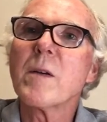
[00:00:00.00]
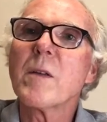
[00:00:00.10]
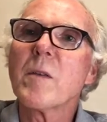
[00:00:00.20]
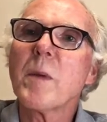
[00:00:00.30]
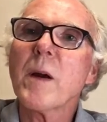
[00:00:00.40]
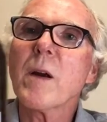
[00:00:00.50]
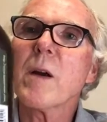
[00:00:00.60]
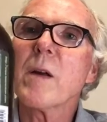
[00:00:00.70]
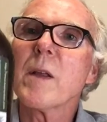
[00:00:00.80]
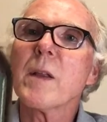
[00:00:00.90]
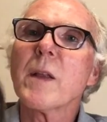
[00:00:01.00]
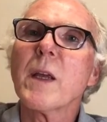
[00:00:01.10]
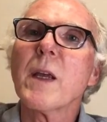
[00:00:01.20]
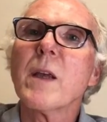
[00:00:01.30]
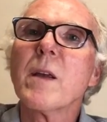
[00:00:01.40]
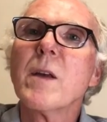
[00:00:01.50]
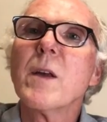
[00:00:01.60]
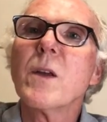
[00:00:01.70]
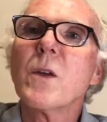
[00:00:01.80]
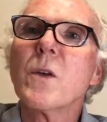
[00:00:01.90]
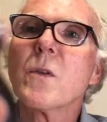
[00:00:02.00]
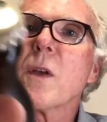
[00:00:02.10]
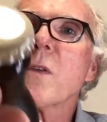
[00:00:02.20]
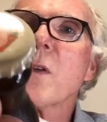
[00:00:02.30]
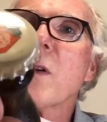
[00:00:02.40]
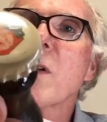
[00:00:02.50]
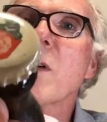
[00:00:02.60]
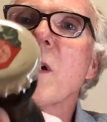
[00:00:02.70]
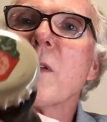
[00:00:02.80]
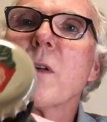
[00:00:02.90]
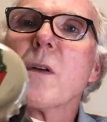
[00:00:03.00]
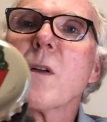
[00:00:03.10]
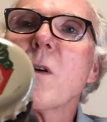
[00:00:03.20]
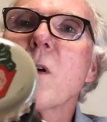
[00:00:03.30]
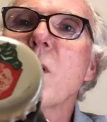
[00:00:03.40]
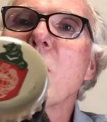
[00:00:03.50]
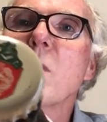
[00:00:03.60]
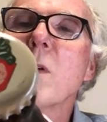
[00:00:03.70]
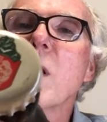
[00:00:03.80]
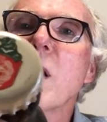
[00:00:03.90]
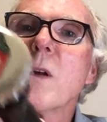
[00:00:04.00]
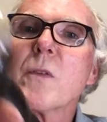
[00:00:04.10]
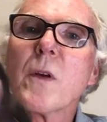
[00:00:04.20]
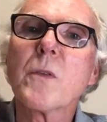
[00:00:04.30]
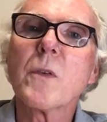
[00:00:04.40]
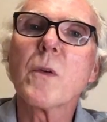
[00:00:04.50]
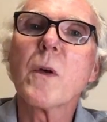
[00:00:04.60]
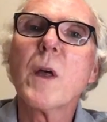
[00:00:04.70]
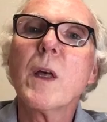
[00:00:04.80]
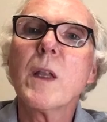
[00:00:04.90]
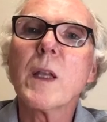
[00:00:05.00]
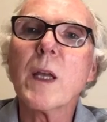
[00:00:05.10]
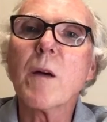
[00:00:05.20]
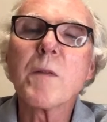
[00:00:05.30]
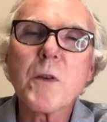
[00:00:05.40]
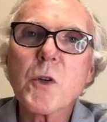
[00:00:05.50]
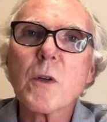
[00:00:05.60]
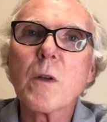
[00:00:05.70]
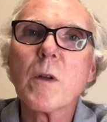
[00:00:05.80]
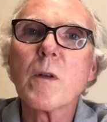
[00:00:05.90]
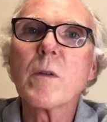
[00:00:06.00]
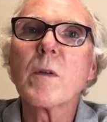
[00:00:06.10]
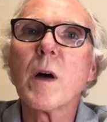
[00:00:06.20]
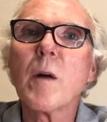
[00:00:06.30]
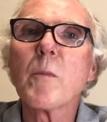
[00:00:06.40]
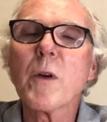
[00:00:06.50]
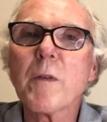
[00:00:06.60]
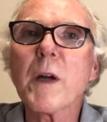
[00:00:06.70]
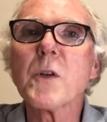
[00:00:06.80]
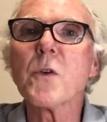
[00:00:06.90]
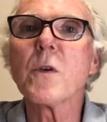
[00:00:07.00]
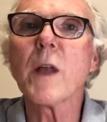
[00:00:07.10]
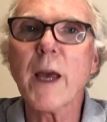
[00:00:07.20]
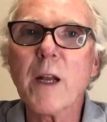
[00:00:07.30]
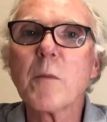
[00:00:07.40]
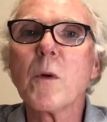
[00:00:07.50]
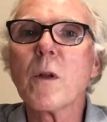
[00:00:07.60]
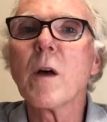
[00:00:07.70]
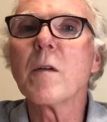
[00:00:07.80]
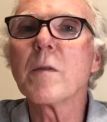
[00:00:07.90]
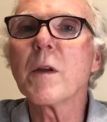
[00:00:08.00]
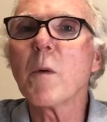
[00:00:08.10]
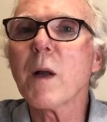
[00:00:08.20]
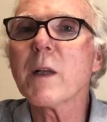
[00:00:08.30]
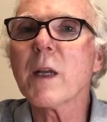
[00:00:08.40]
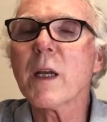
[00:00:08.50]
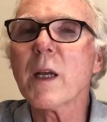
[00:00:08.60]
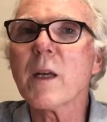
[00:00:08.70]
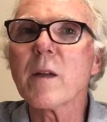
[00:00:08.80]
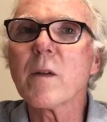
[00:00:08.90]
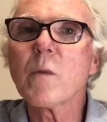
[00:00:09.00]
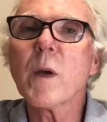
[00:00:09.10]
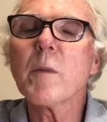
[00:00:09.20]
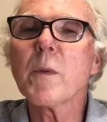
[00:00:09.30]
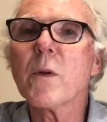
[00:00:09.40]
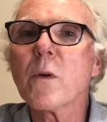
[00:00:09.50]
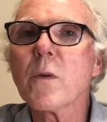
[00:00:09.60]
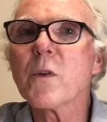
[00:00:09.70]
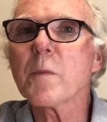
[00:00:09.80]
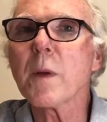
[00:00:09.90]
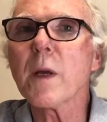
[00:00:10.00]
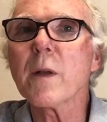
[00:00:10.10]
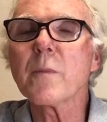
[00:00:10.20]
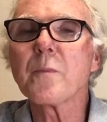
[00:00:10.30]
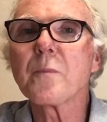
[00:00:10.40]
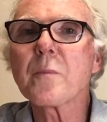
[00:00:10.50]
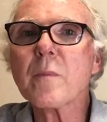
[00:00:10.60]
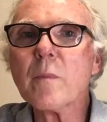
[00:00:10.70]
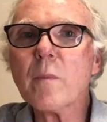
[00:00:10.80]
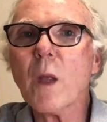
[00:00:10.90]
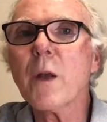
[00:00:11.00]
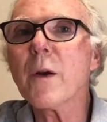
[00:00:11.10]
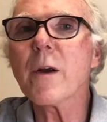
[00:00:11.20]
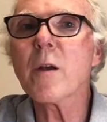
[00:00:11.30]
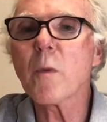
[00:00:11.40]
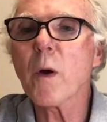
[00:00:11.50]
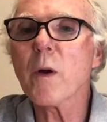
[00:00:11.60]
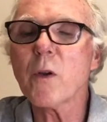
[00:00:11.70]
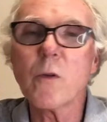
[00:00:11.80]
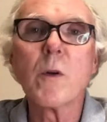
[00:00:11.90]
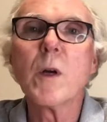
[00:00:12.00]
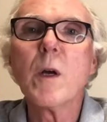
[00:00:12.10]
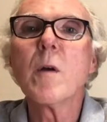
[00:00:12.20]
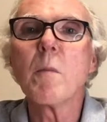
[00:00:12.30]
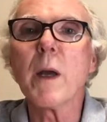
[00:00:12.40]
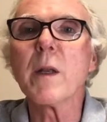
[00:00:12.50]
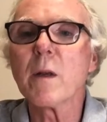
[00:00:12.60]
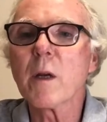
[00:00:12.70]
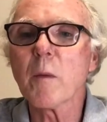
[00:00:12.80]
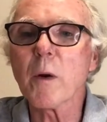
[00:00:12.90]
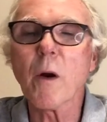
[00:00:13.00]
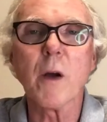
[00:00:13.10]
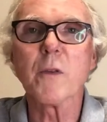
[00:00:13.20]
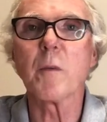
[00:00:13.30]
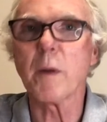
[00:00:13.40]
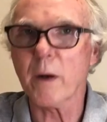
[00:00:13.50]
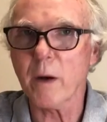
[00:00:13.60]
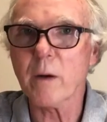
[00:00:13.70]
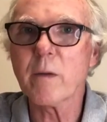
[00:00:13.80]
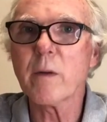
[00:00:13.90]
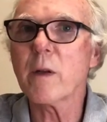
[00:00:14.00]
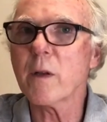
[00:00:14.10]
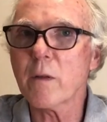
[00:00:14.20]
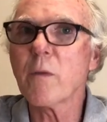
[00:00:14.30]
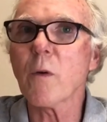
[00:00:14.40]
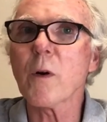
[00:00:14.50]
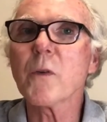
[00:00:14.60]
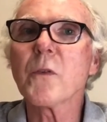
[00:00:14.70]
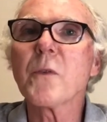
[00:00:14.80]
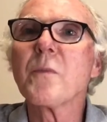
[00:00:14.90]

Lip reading: that they use as on their logo is also the official prefectural animal of Iwate-ken, way up in northern Japan, an area where you might come across a bear in the forest.